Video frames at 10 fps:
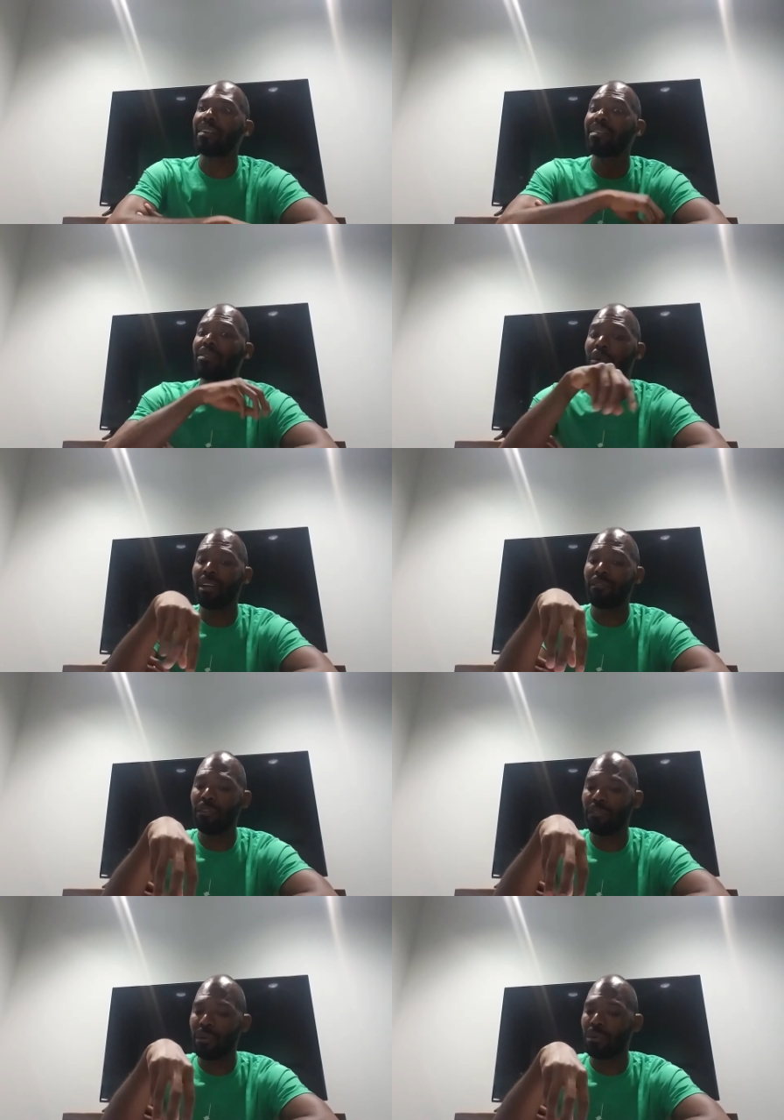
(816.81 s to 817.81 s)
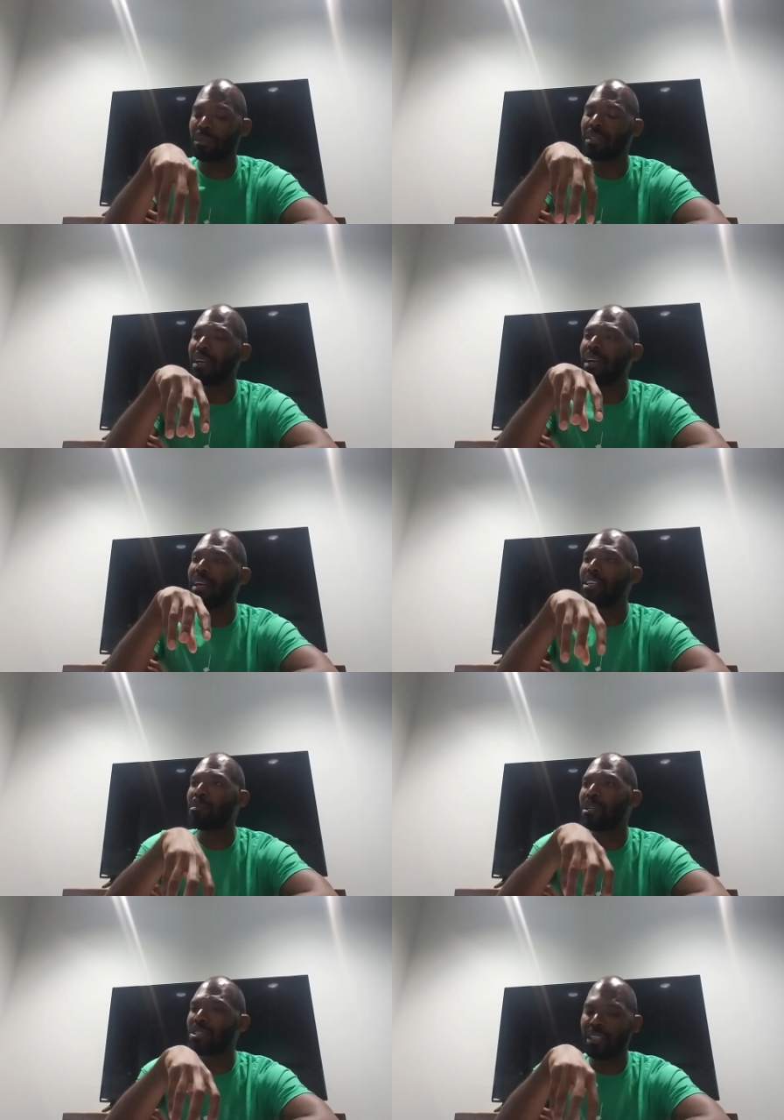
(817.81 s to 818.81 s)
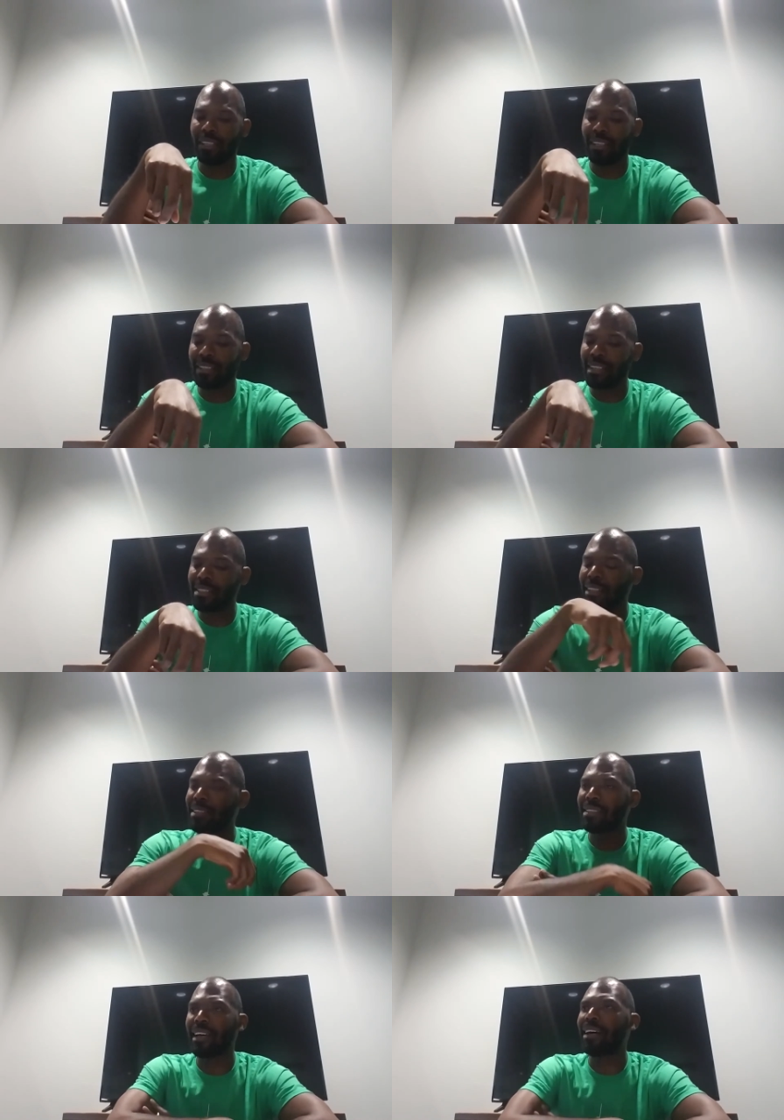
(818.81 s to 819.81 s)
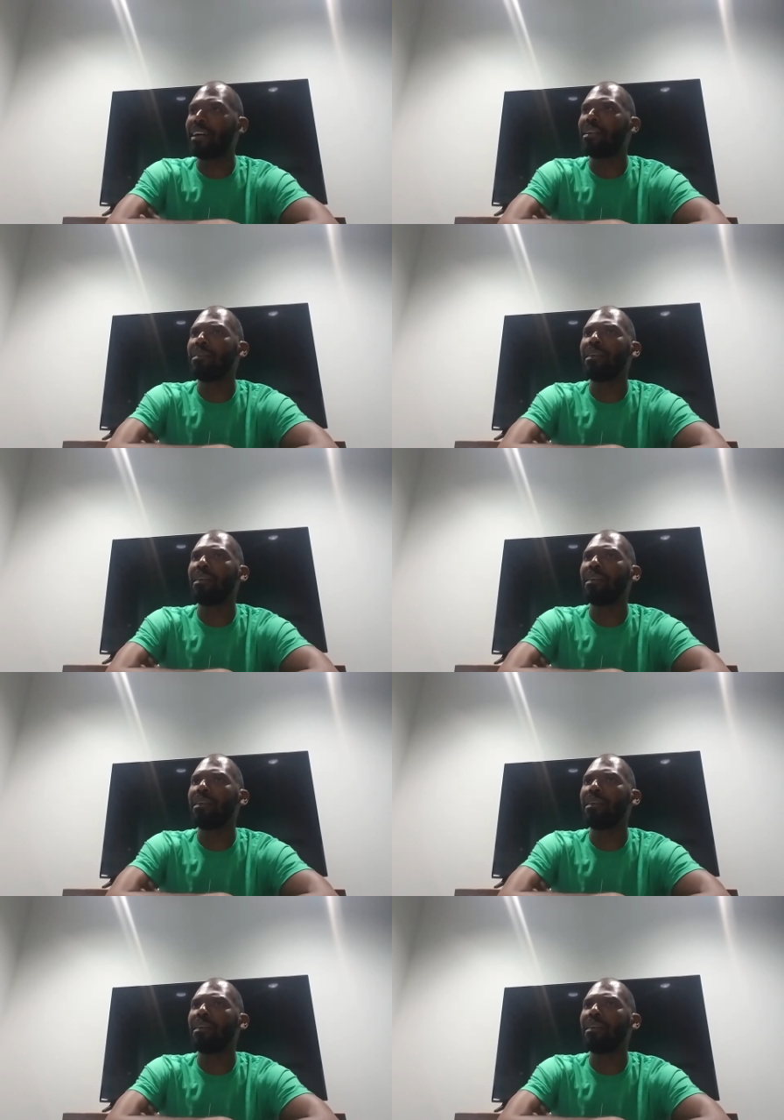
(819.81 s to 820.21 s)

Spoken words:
Because quite a few folks, especially, and it sounds like this guy,